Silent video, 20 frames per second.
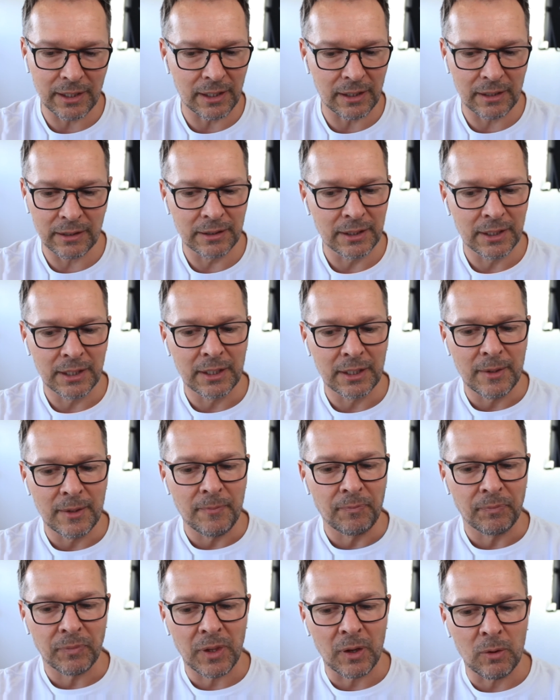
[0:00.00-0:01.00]

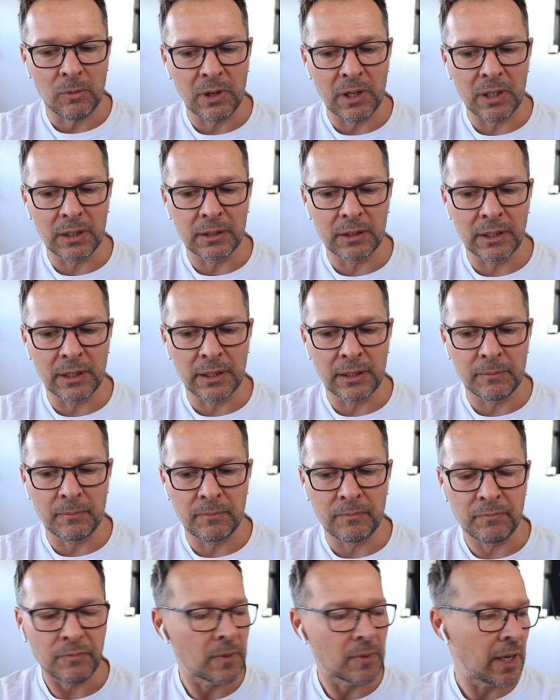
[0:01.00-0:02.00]

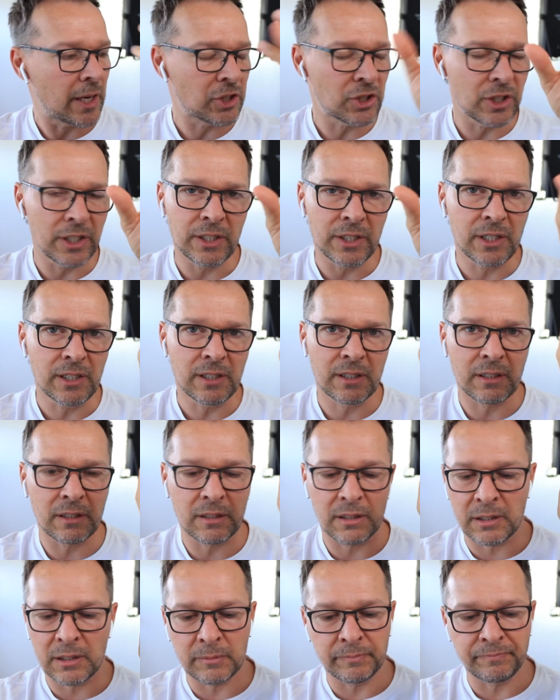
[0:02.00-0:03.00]
actually, just
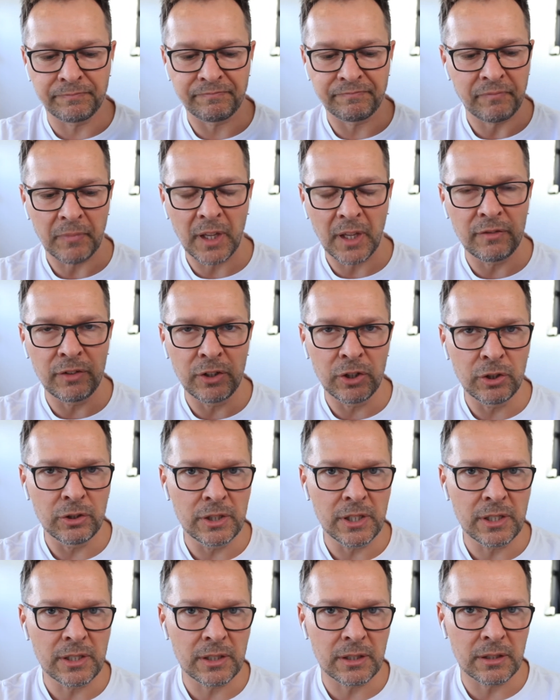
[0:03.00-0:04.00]
if you could
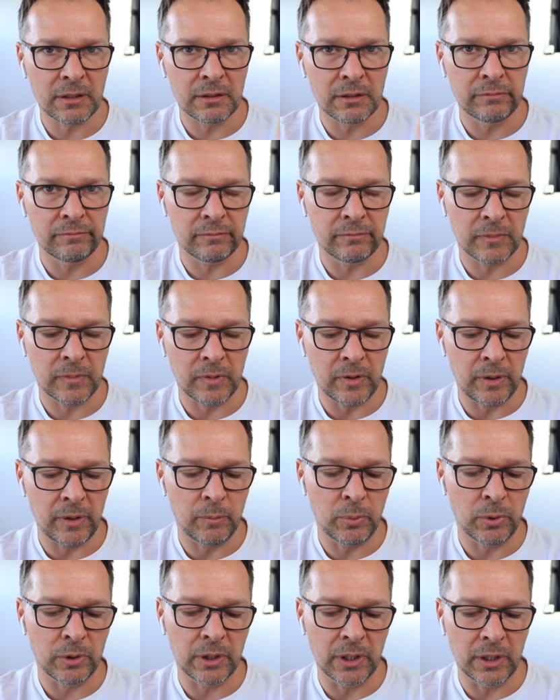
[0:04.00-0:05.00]
just
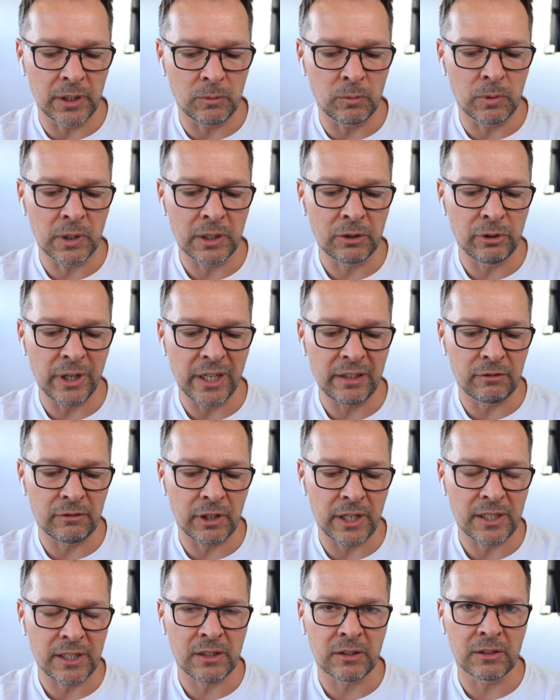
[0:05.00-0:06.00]
put 1 grain of
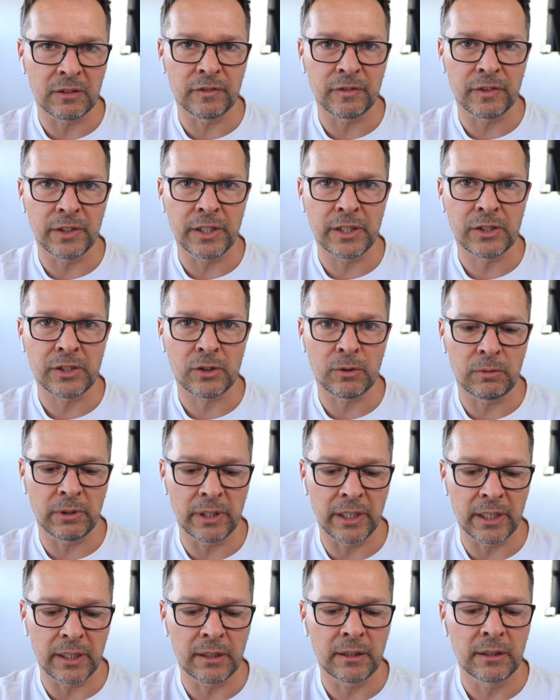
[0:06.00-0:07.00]
rice on the first
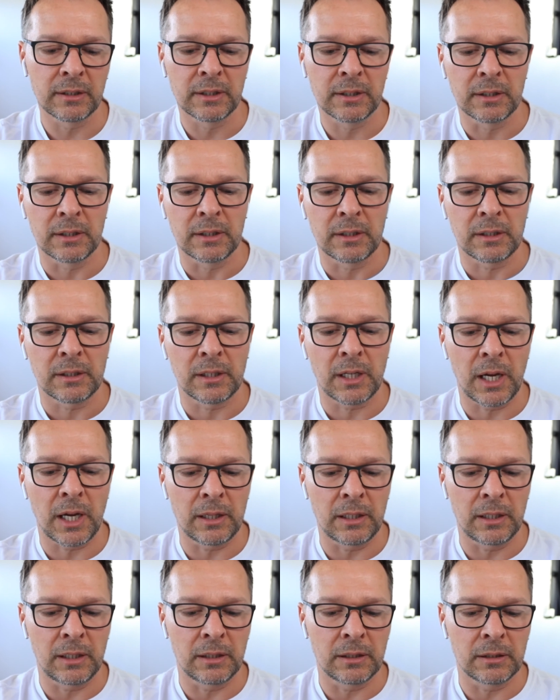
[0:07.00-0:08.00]
square, and
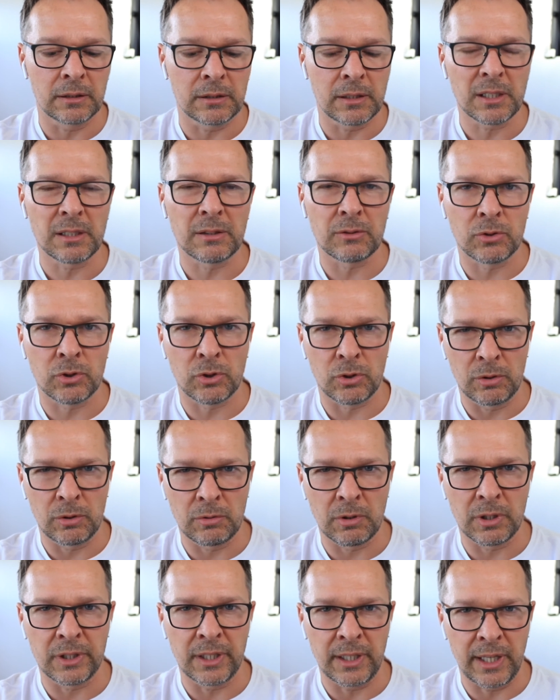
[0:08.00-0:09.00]
then just 2
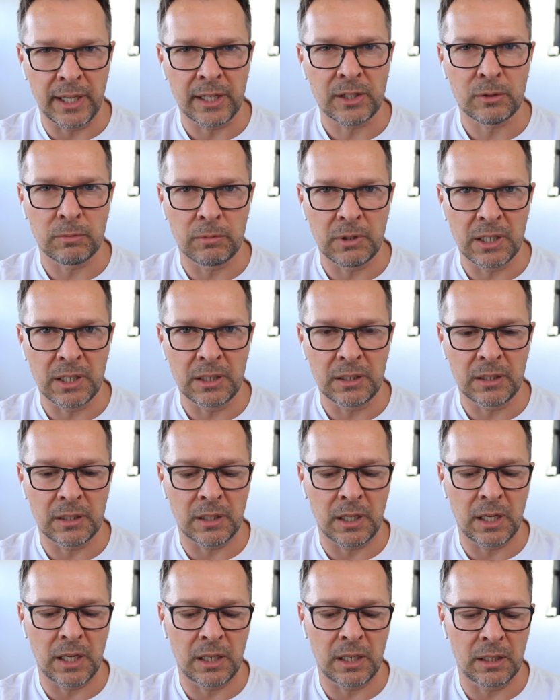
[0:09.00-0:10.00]
on the next one,
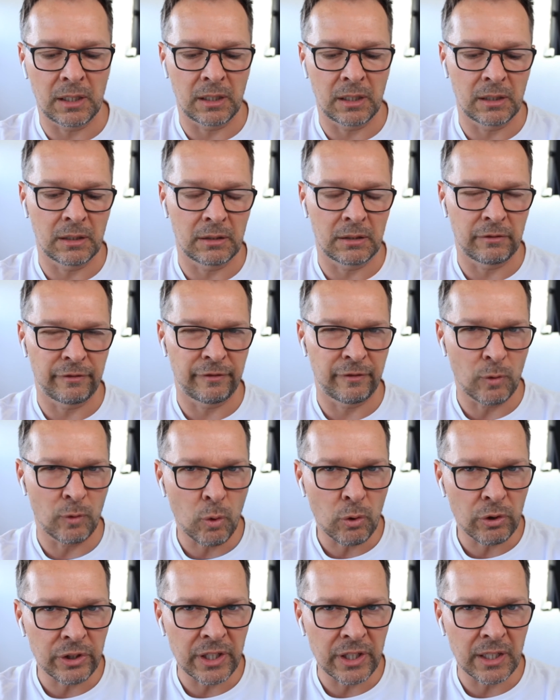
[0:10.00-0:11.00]
and
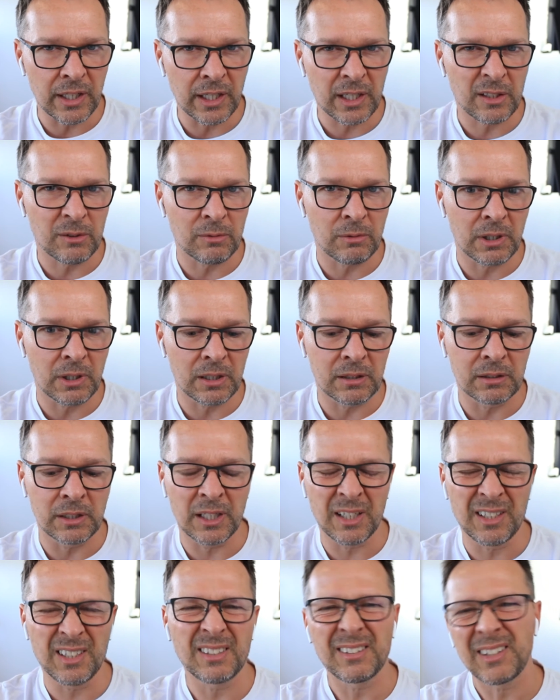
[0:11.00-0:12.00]
4 on the next one.
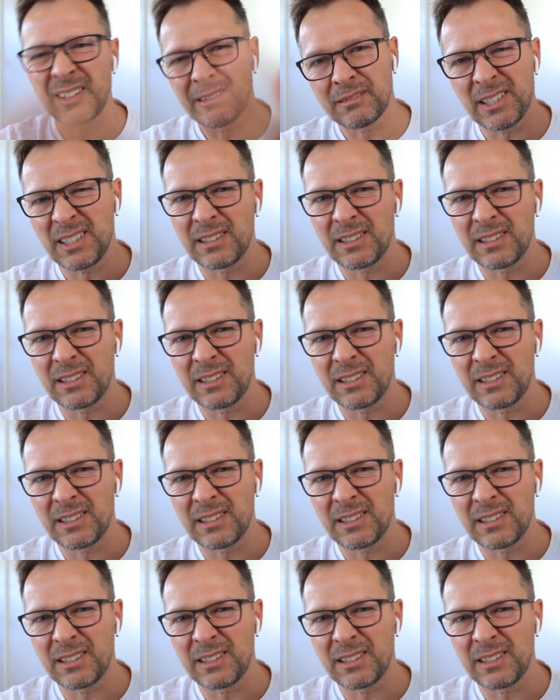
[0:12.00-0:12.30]
Just